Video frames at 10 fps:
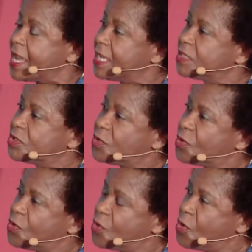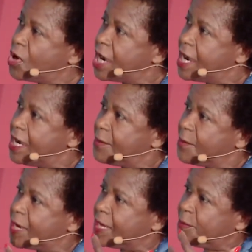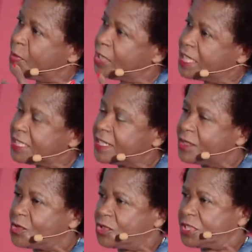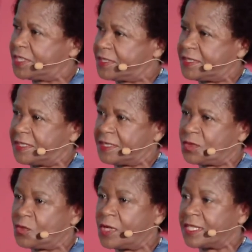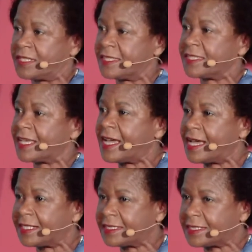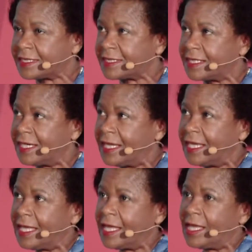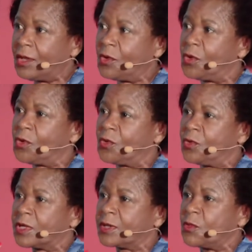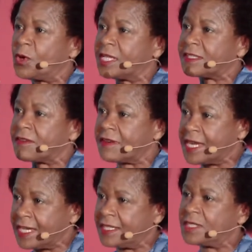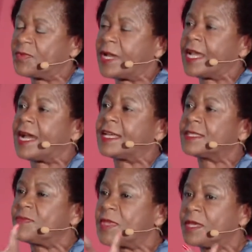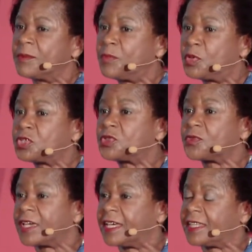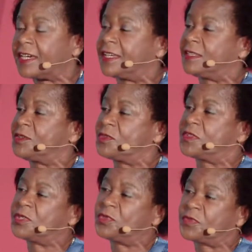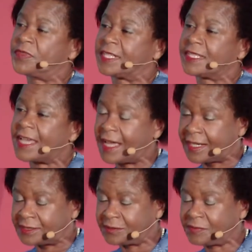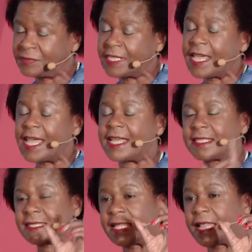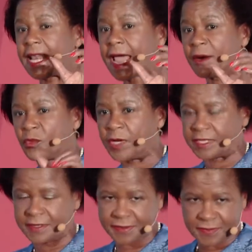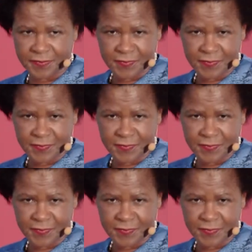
And so my political consciousness was cut or was raised by us being put together at the University of Natal as non-whites.